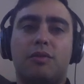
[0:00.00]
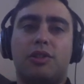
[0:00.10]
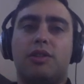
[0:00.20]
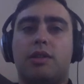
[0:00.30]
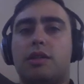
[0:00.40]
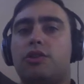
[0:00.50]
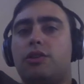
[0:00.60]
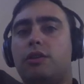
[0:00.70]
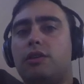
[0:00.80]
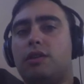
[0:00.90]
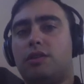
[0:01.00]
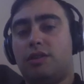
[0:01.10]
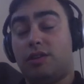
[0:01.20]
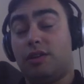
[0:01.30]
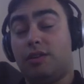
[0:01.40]
which is in turn a
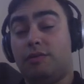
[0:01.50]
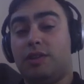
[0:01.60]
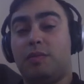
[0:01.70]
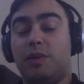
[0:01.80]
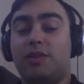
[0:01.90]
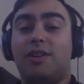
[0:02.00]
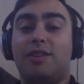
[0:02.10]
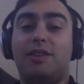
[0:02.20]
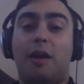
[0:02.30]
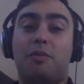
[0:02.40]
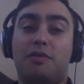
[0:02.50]
service built on top